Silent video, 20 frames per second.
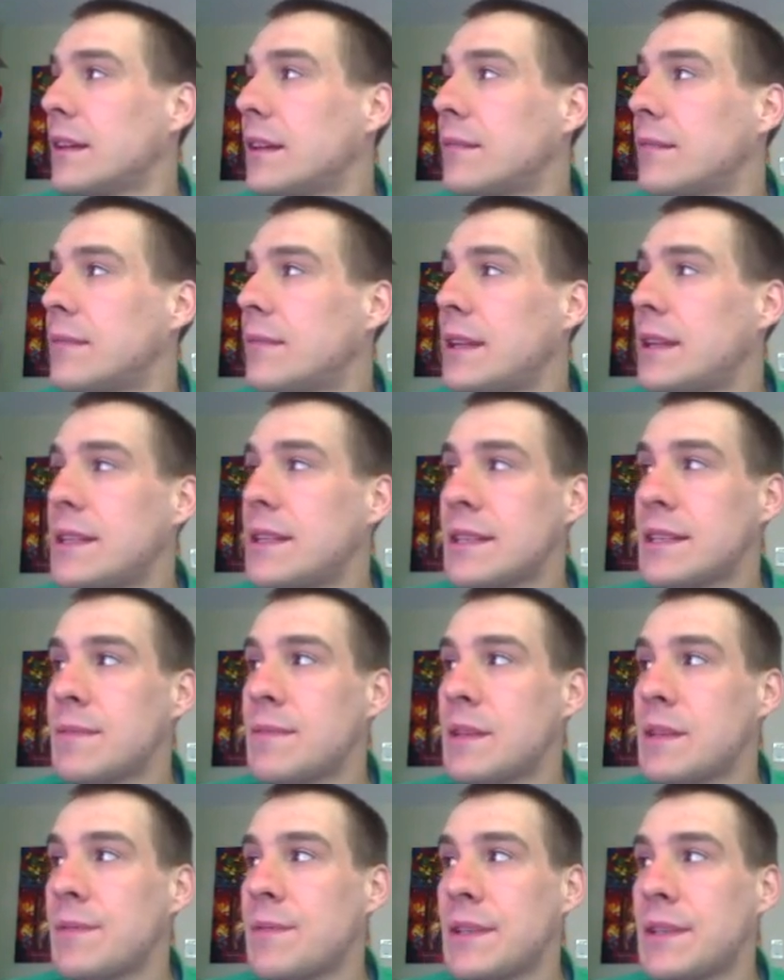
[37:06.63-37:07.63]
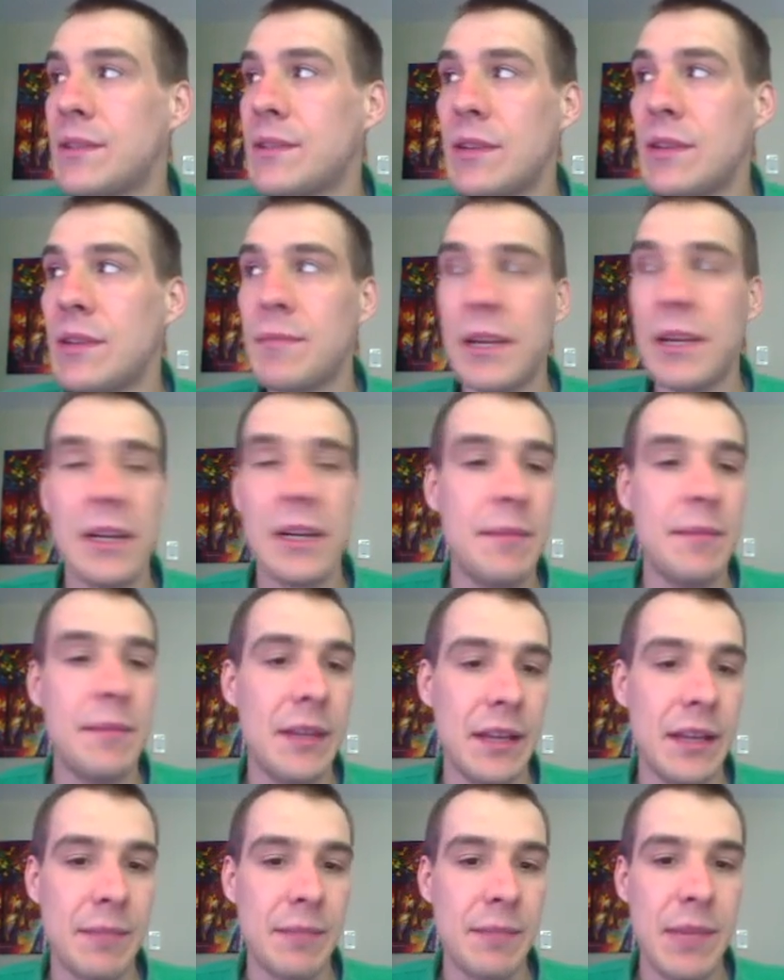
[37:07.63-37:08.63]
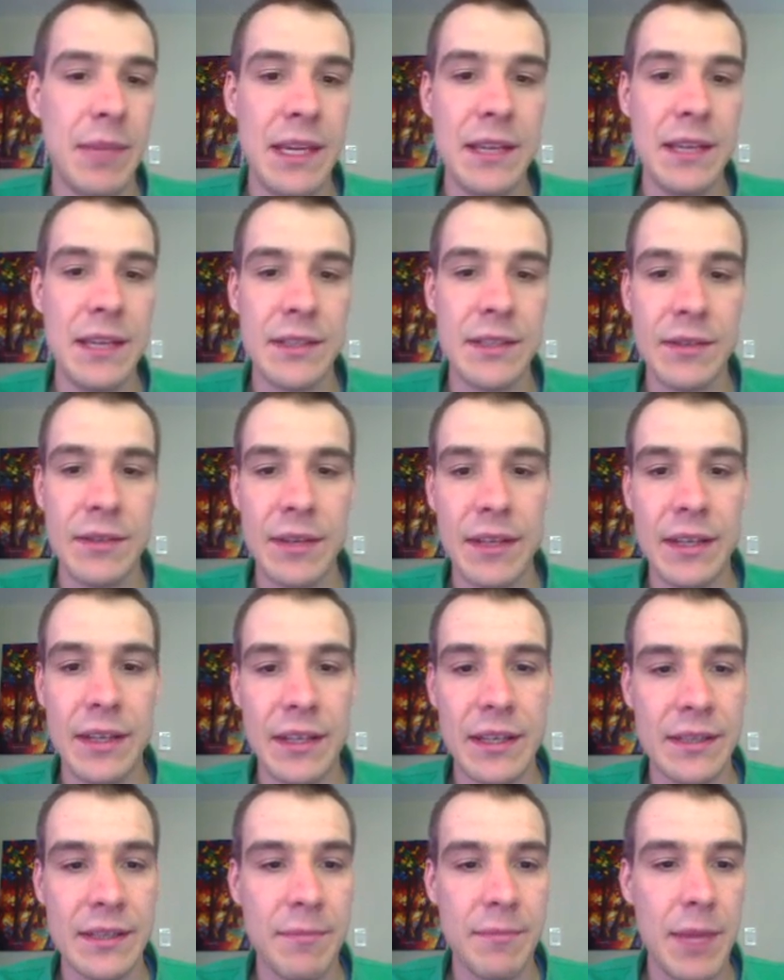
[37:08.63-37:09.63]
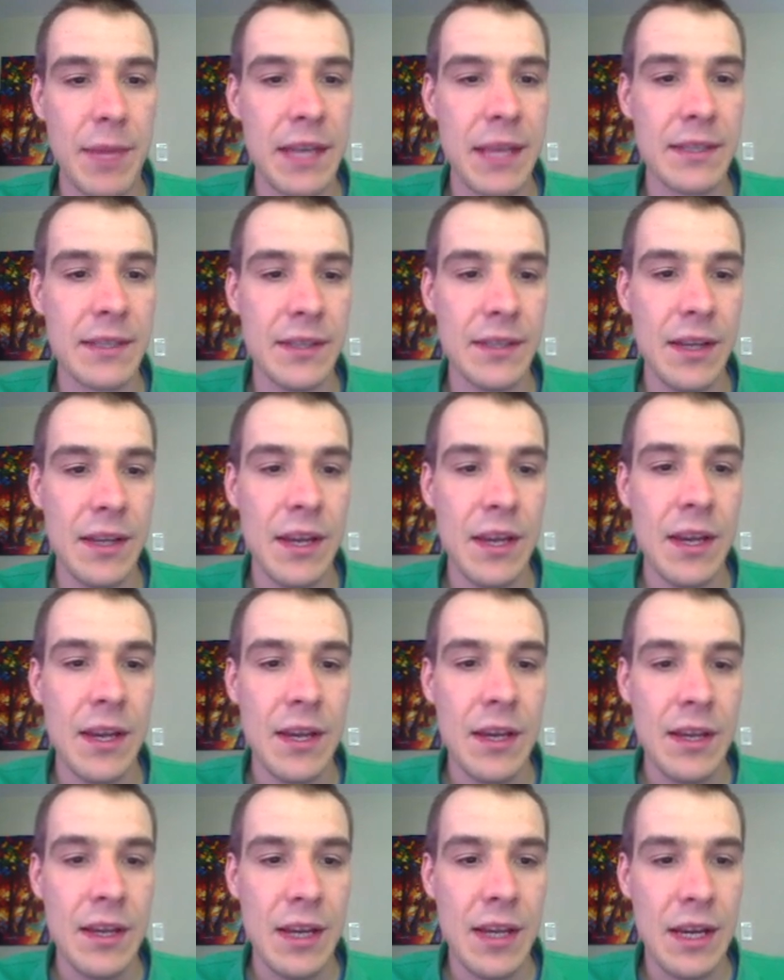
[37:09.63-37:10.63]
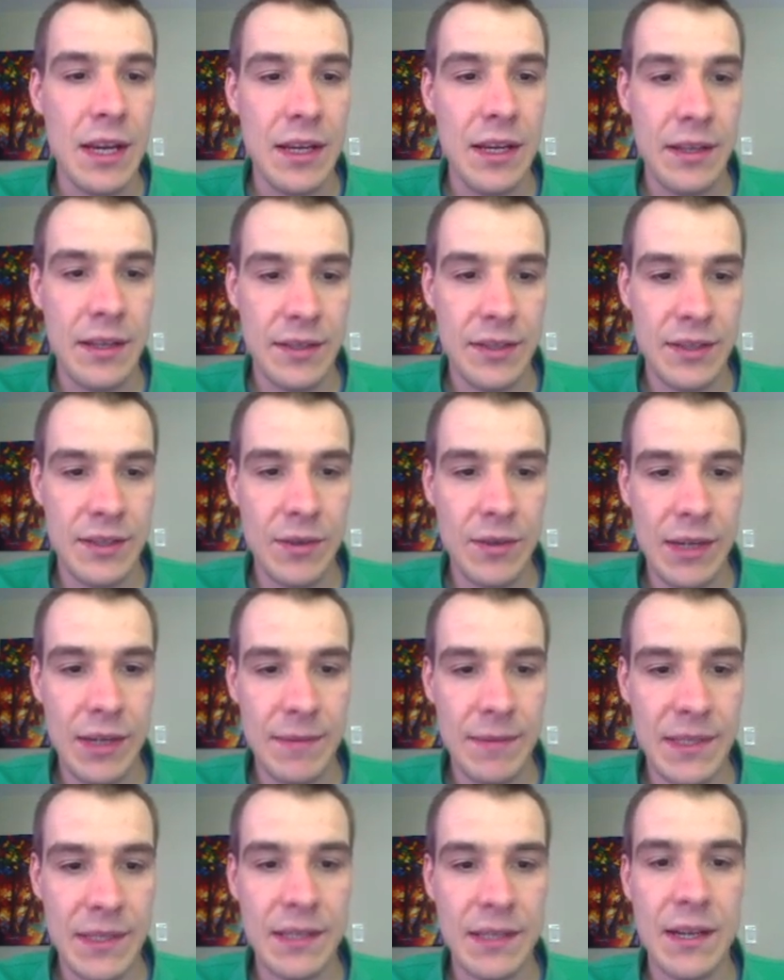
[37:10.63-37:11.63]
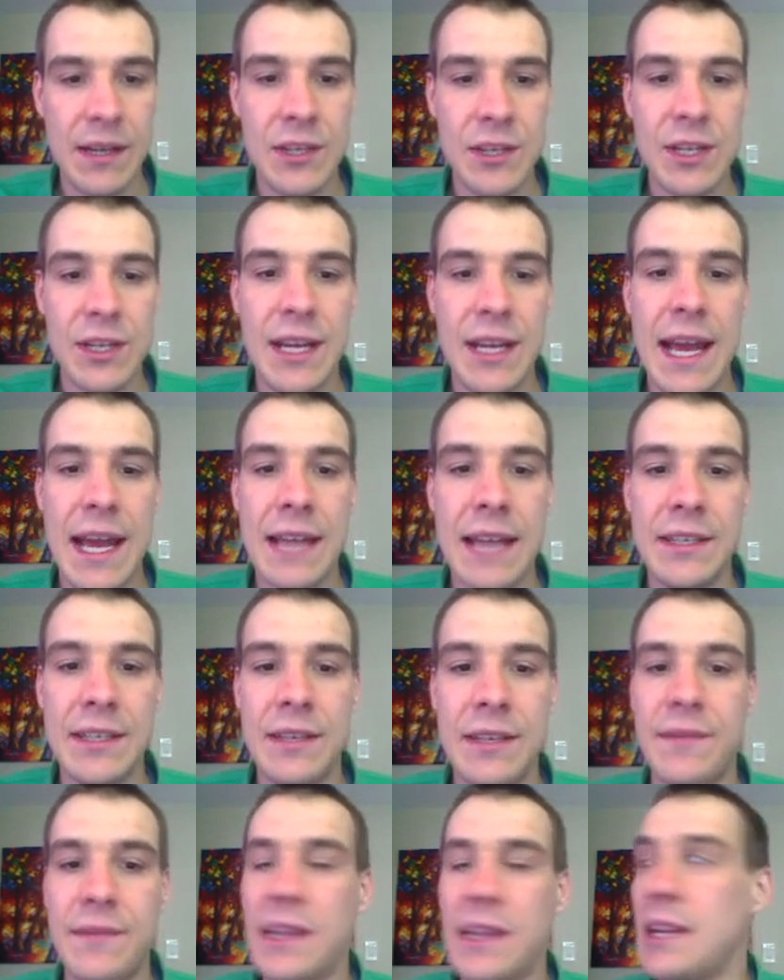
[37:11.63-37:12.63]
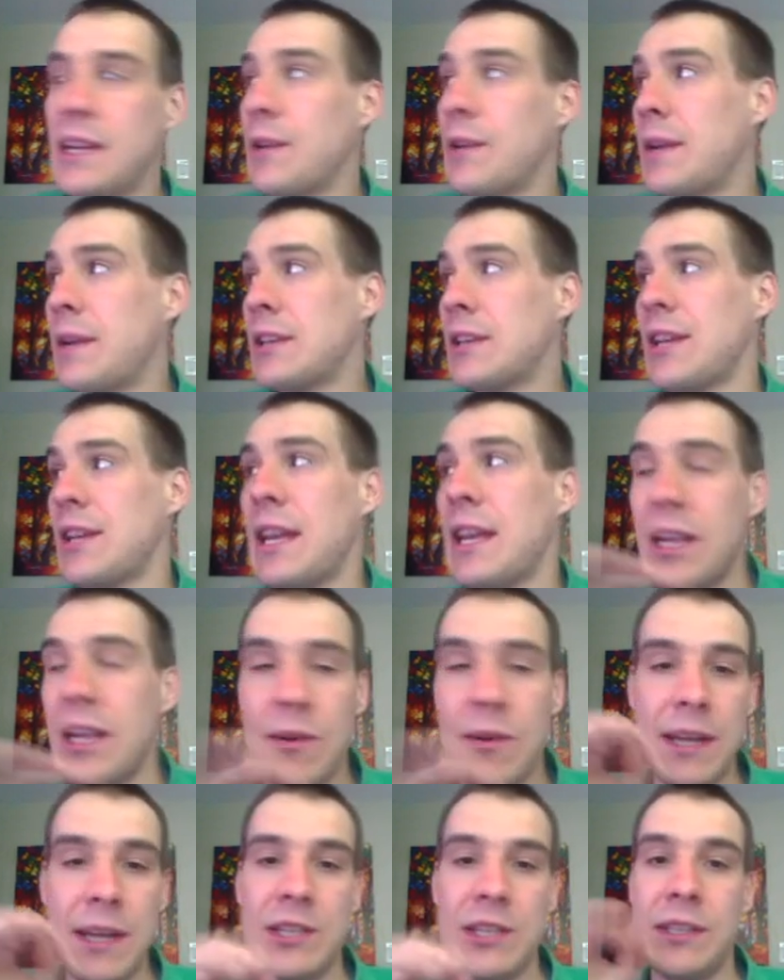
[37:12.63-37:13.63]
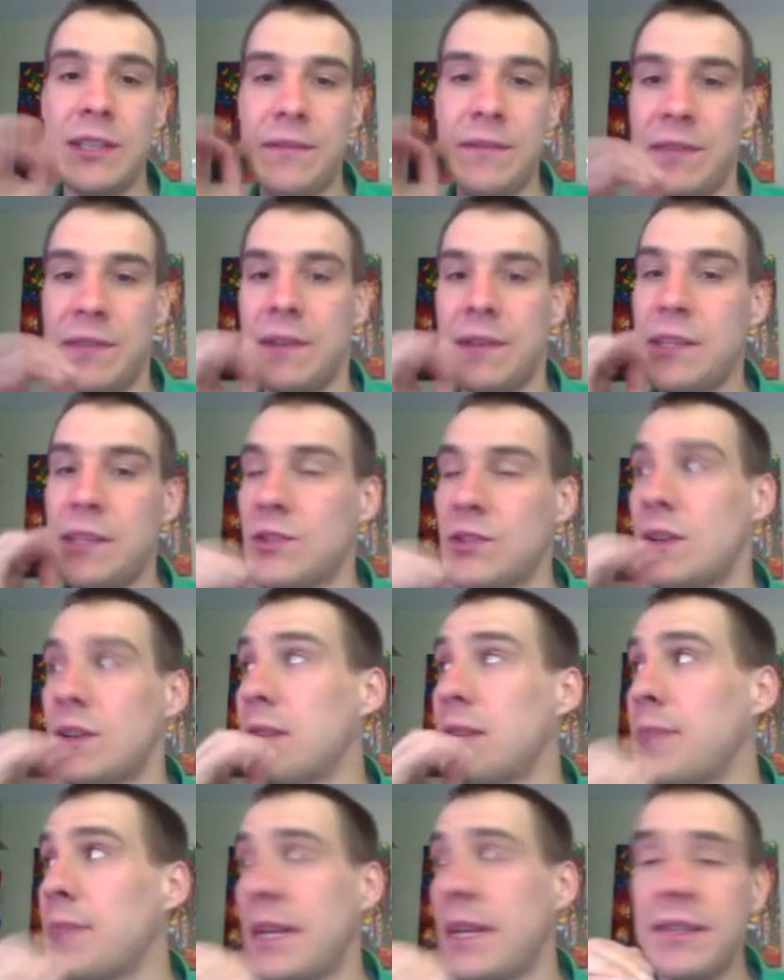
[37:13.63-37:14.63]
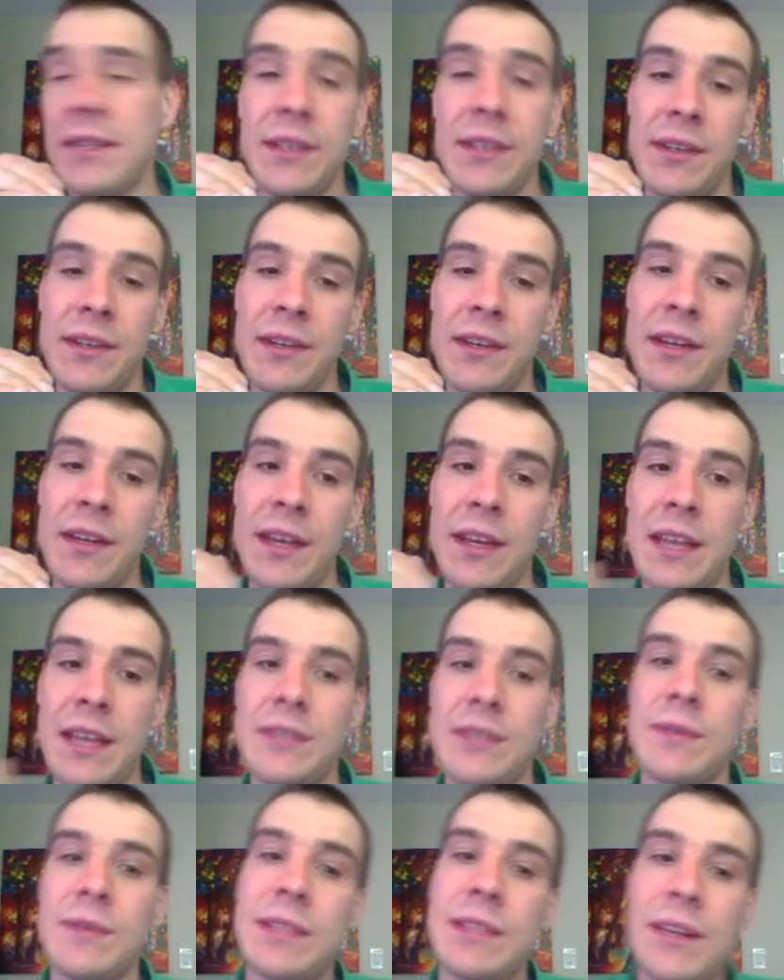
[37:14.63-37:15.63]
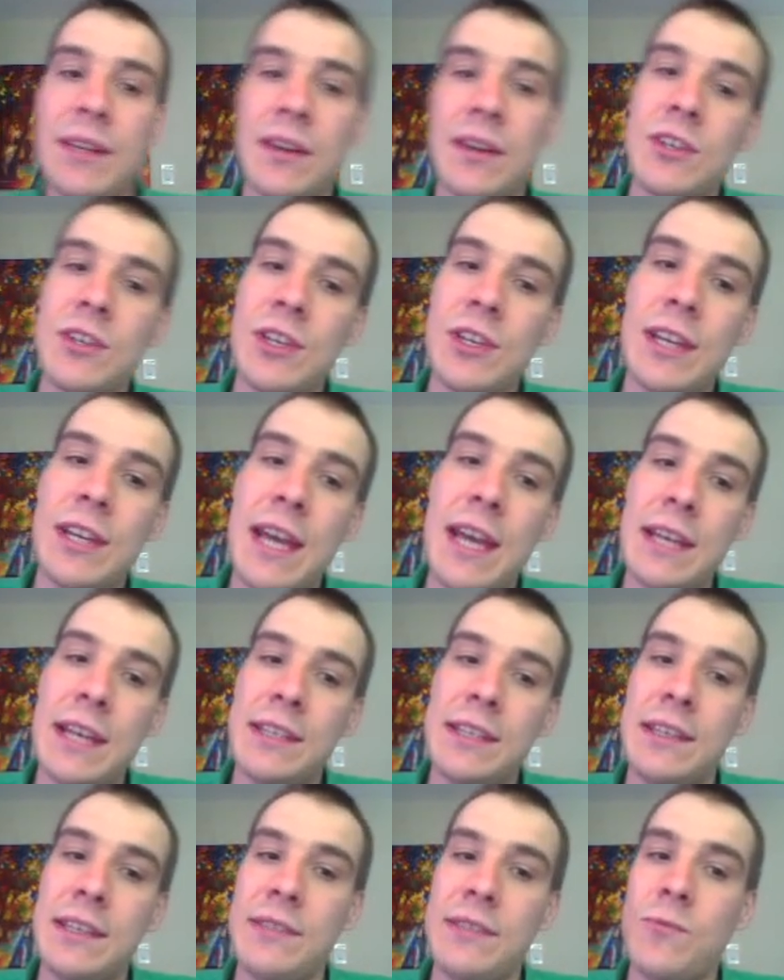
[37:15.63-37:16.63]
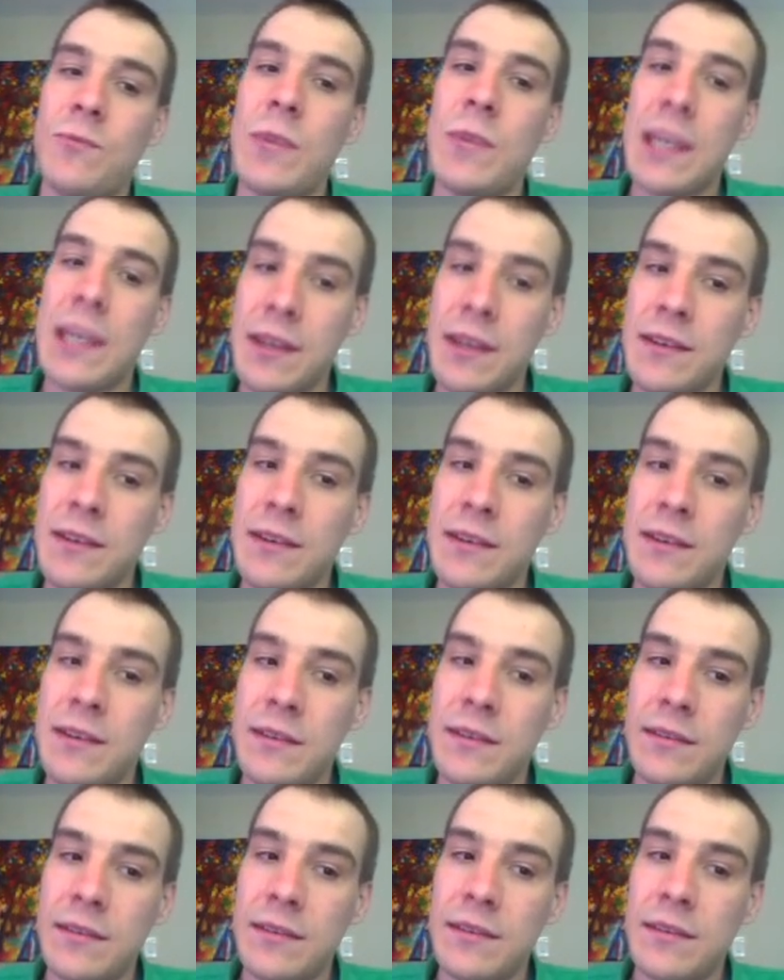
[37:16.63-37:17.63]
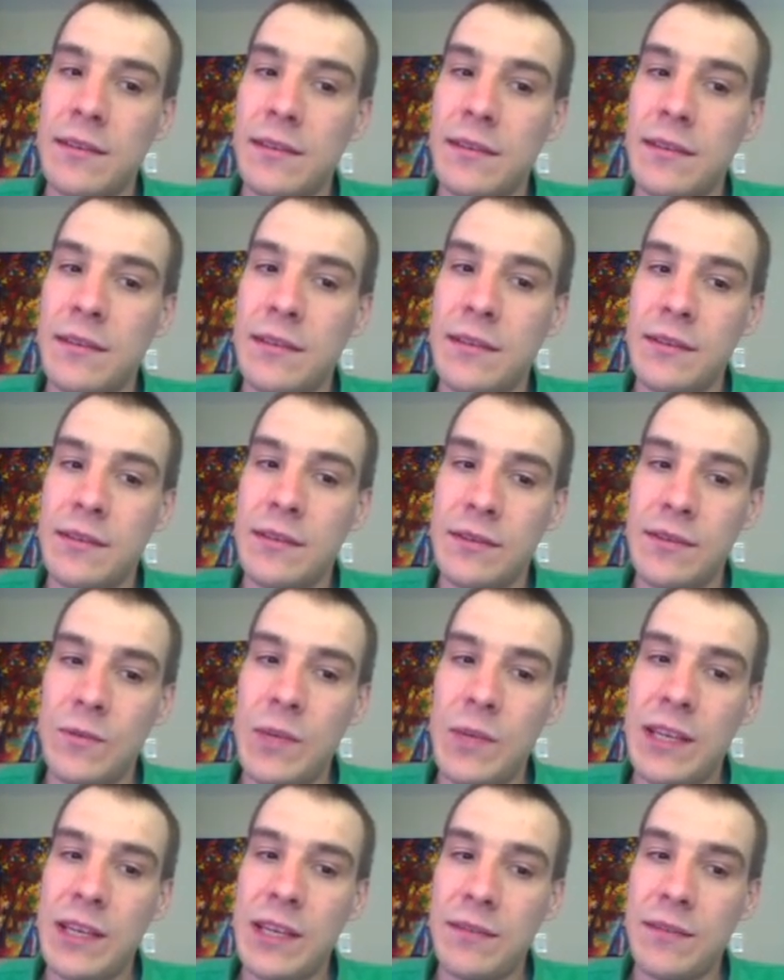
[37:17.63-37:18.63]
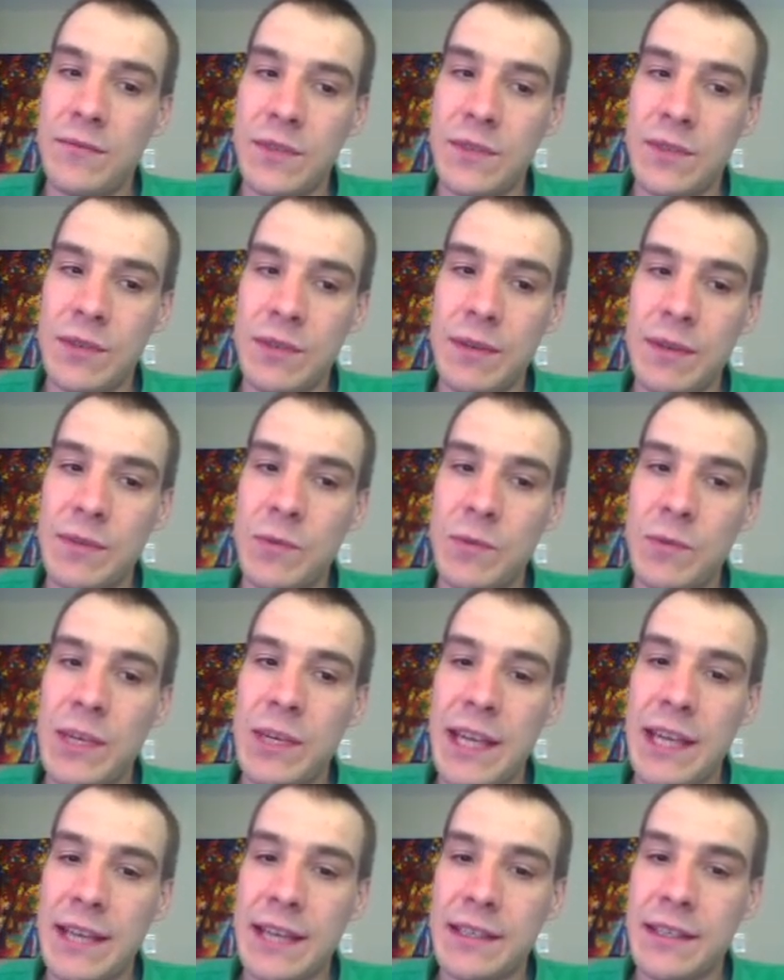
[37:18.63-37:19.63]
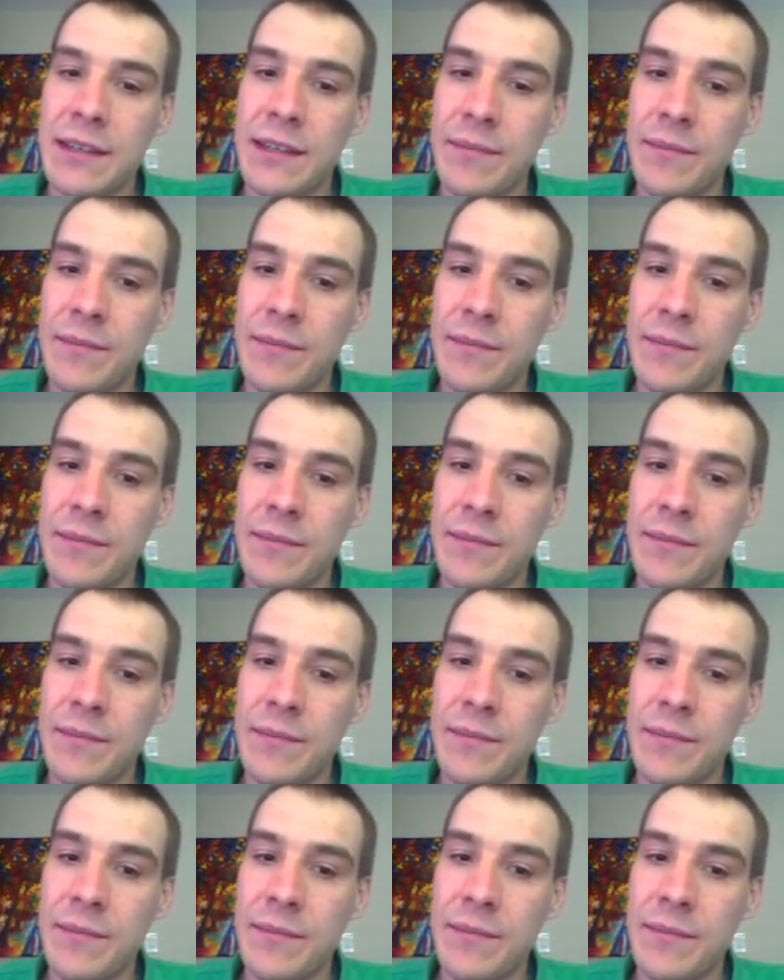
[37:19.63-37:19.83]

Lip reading: and this explains why sodium bicarbonate, like baking soda, it's a base. Sodium is the conjugate acid of NaOH. NaOH is a very strong base, and so its conjugate acid is weak. So sodium is a weak acid